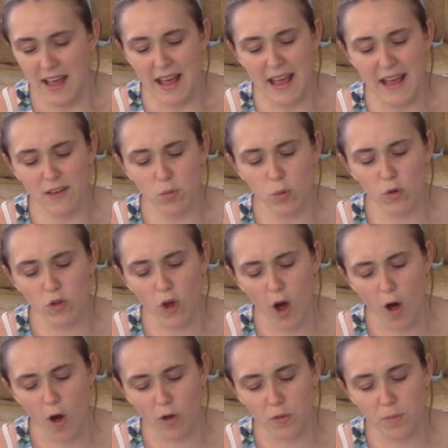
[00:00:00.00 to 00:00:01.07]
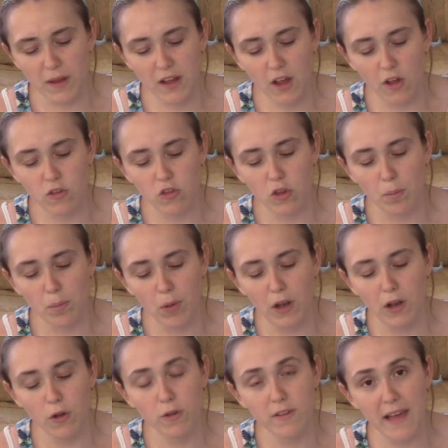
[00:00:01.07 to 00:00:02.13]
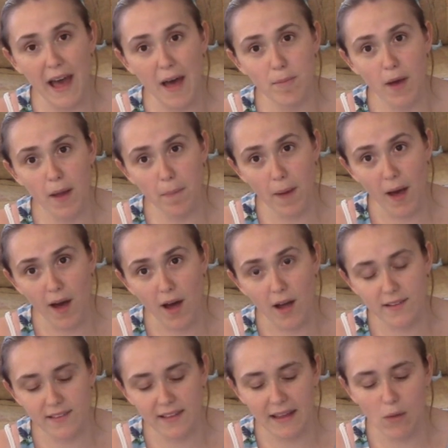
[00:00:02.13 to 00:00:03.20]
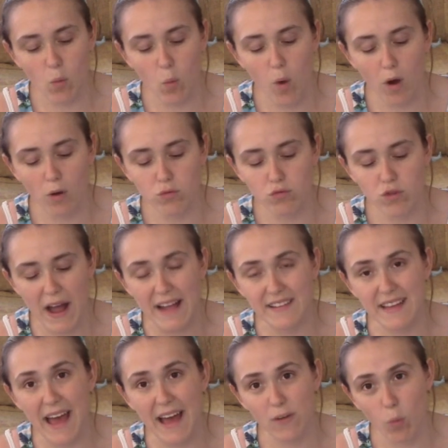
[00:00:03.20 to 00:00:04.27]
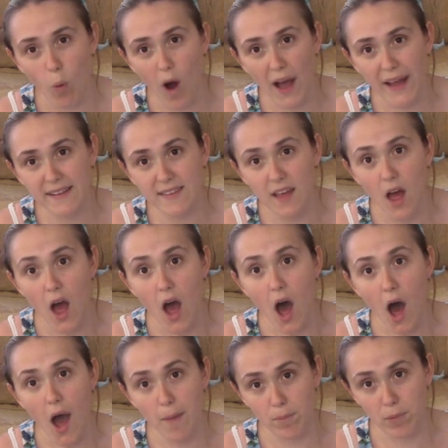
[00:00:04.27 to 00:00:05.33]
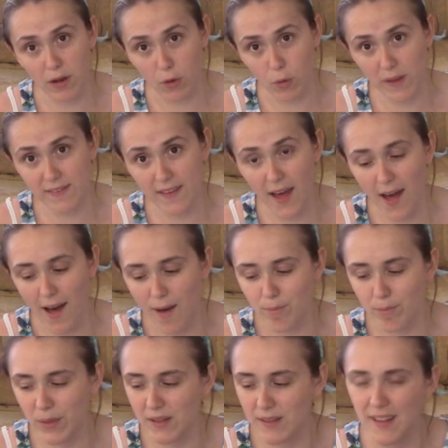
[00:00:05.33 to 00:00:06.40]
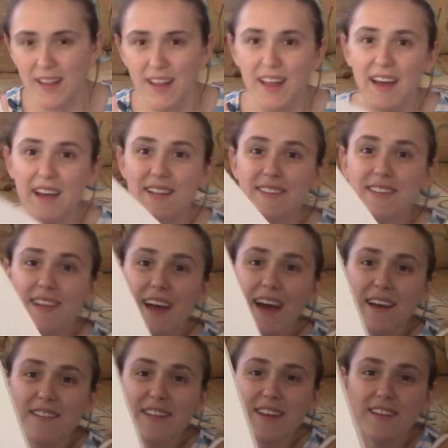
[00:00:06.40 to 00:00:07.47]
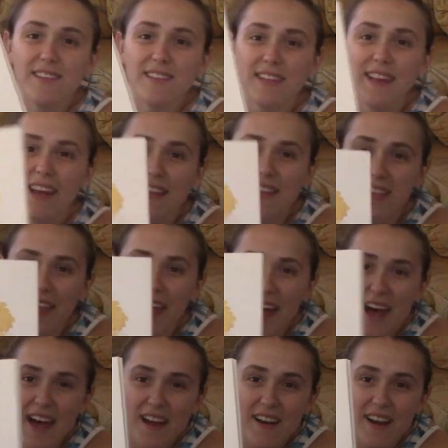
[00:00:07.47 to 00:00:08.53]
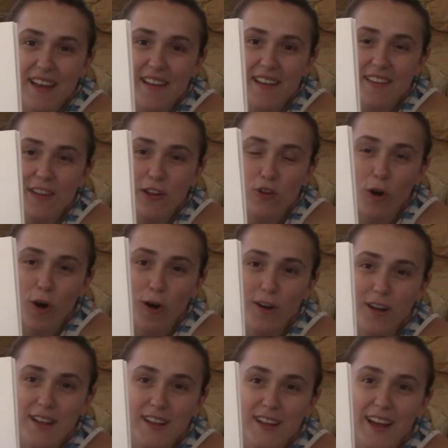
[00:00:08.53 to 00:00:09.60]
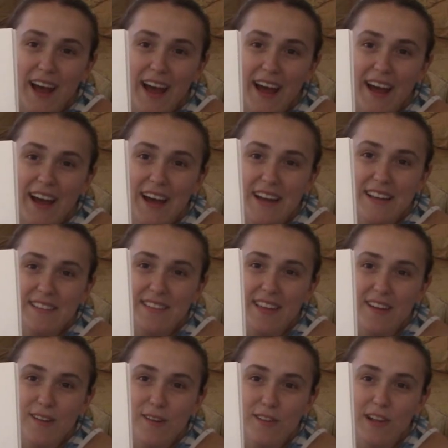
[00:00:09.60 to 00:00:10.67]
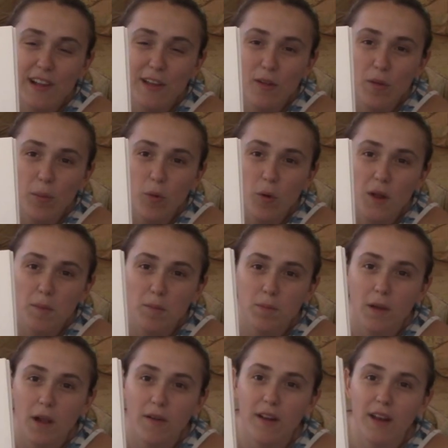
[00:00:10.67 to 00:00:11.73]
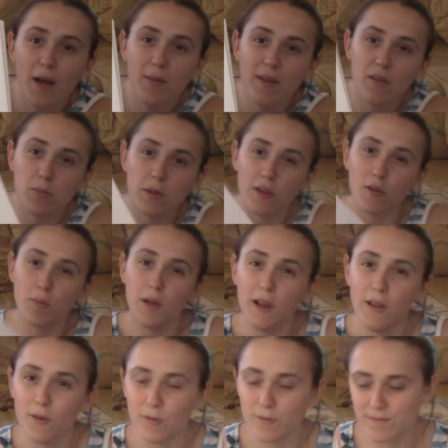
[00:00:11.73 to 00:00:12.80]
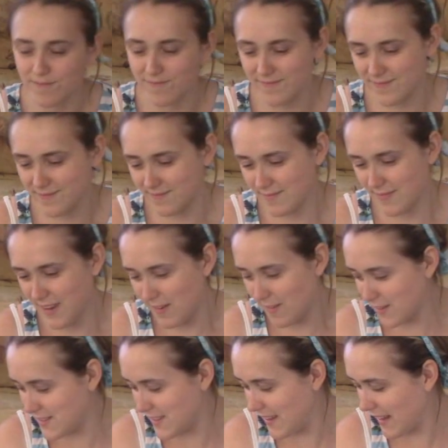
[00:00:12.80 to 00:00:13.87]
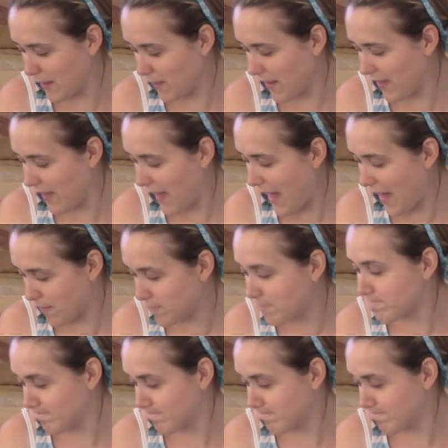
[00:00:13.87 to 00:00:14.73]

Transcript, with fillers: It was odd because the balloons at my party were red and white. I blew it up. And as you can see, there is a dog and there is a little boy blowing up his blue balloon. What do you think about that?